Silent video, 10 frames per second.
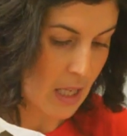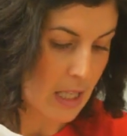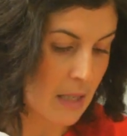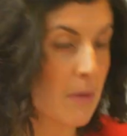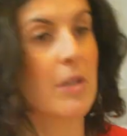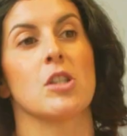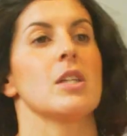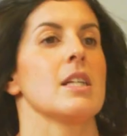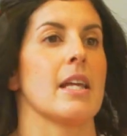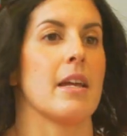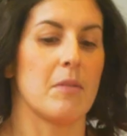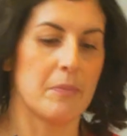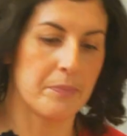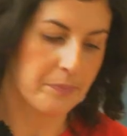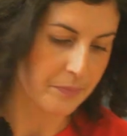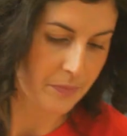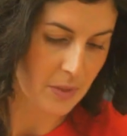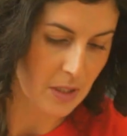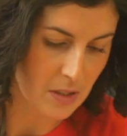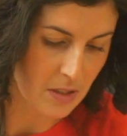measure this out,
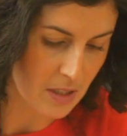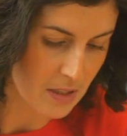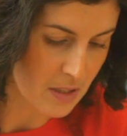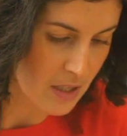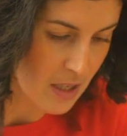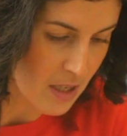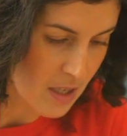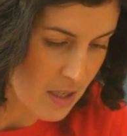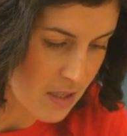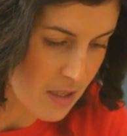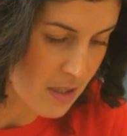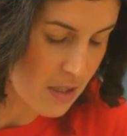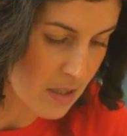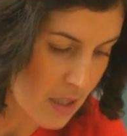because this is,